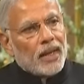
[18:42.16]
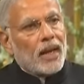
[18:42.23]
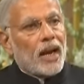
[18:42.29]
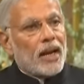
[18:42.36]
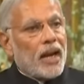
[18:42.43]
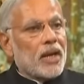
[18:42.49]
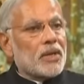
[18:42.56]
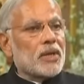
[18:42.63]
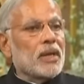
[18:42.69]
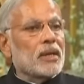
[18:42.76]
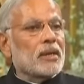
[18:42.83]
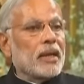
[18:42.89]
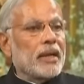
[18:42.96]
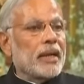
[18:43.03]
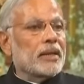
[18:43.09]
In a
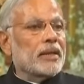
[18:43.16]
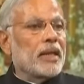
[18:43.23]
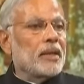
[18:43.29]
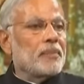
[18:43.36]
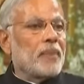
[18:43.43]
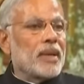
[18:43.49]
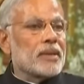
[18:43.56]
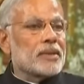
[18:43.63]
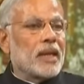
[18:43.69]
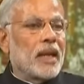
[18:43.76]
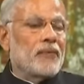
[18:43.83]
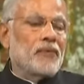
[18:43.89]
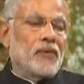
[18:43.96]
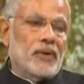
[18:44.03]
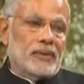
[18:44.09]
nation connected by
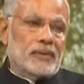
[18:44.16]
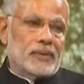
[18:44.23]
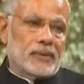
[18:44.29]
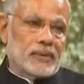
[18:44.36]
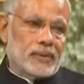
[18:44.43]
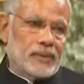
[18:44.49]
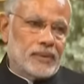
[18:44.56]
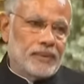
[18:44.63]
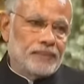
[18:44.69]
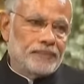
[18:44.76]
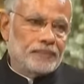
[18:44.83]
cell phones,